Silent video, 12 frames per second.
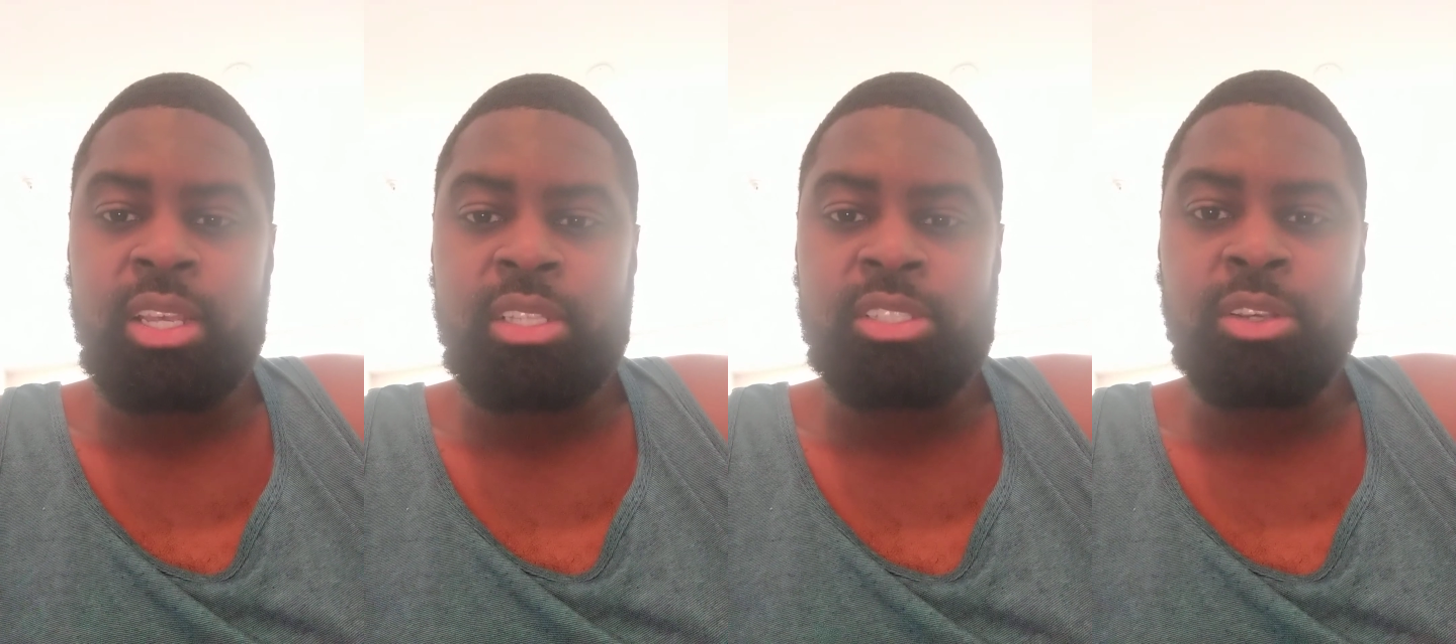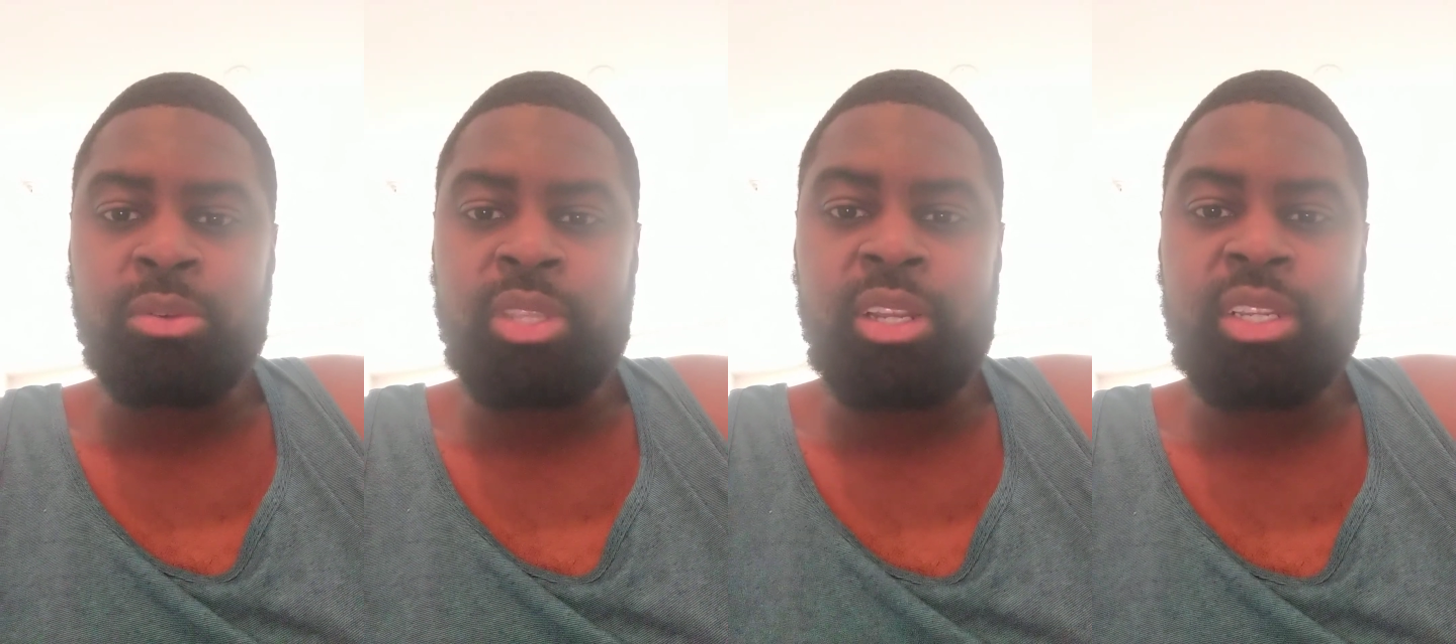
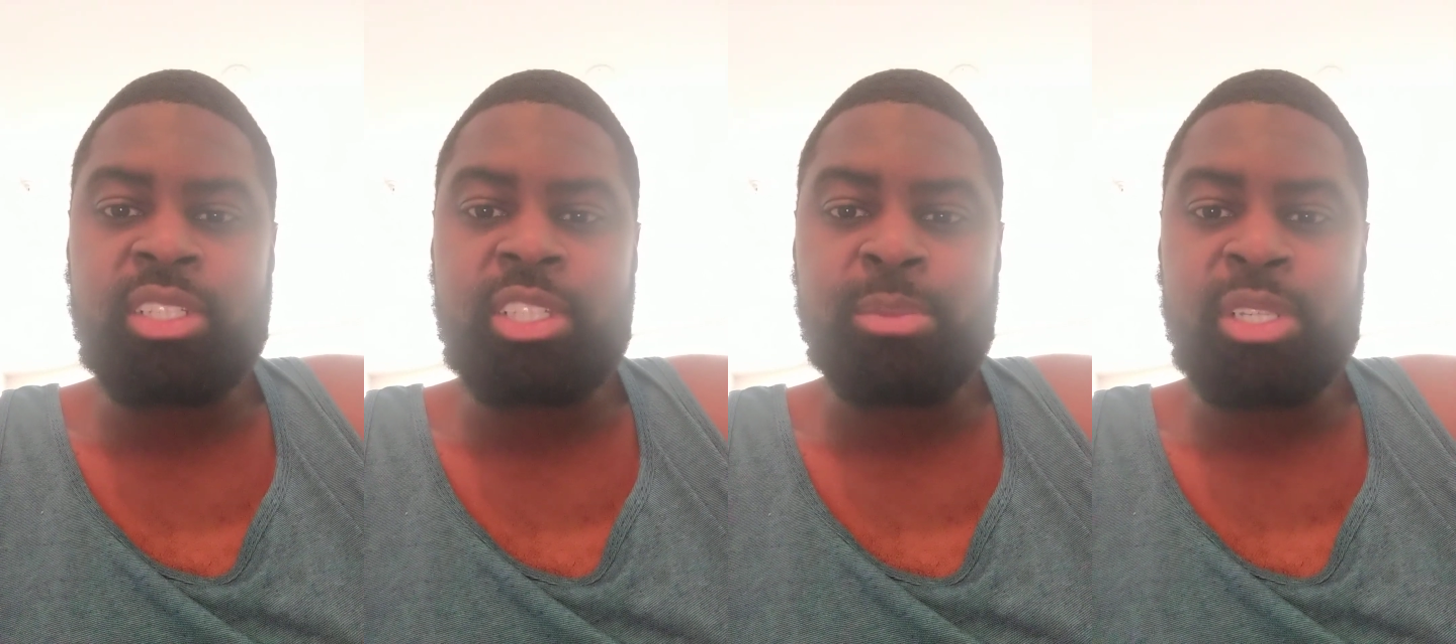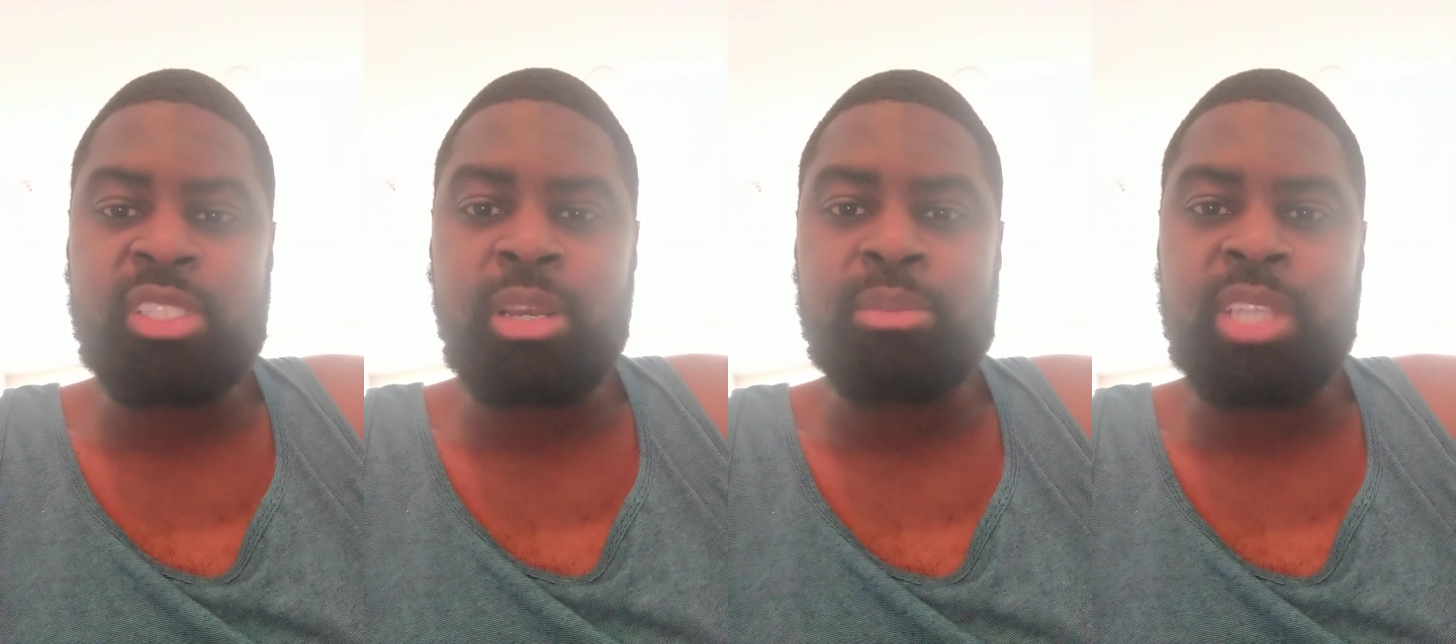So there needs to be
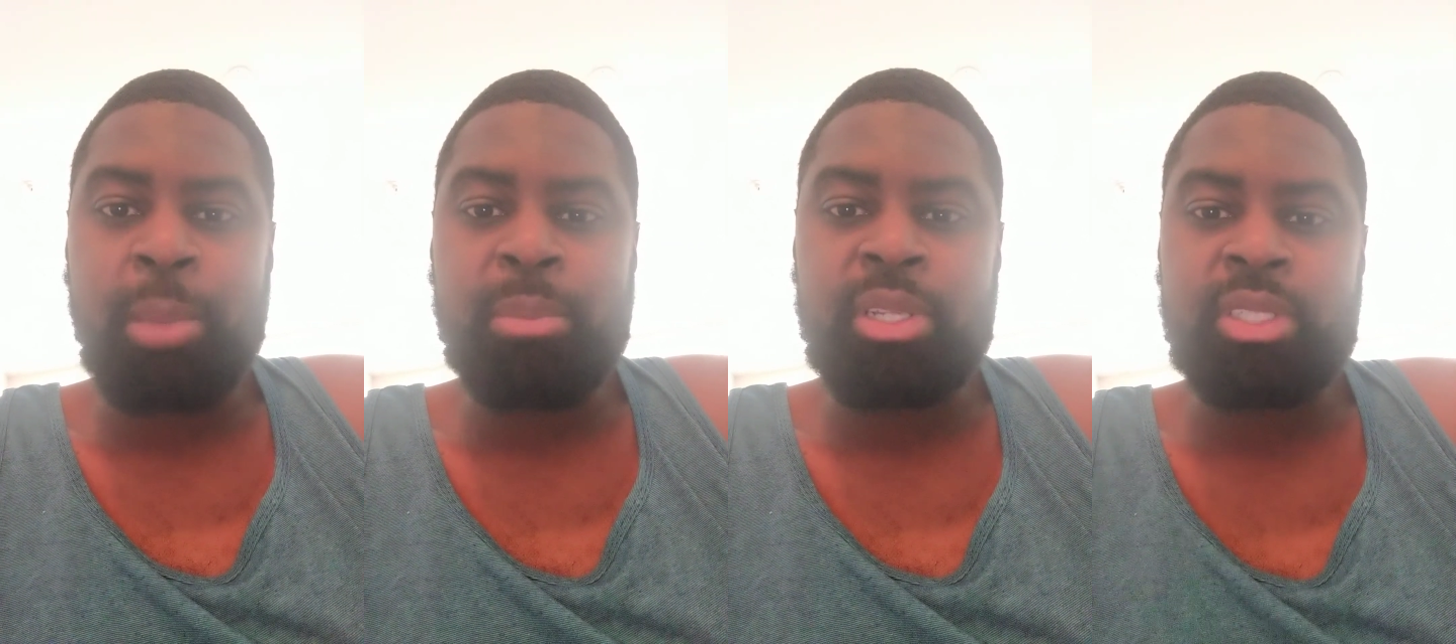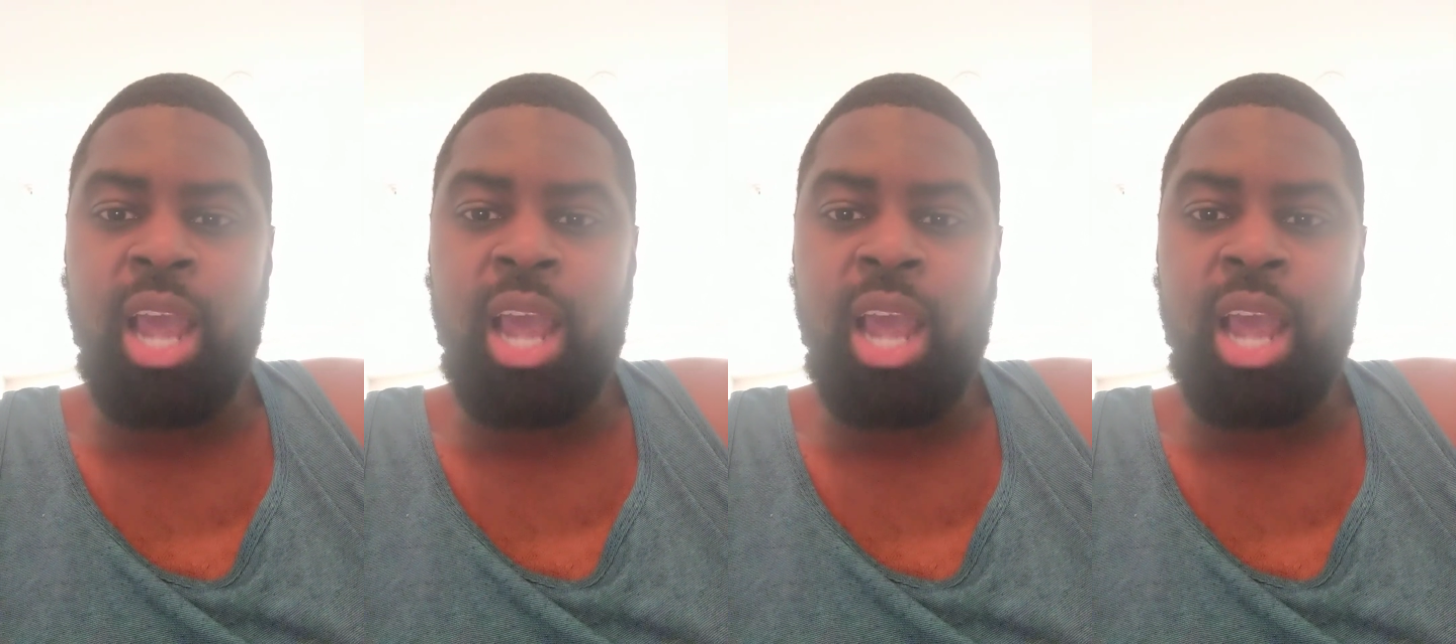some type of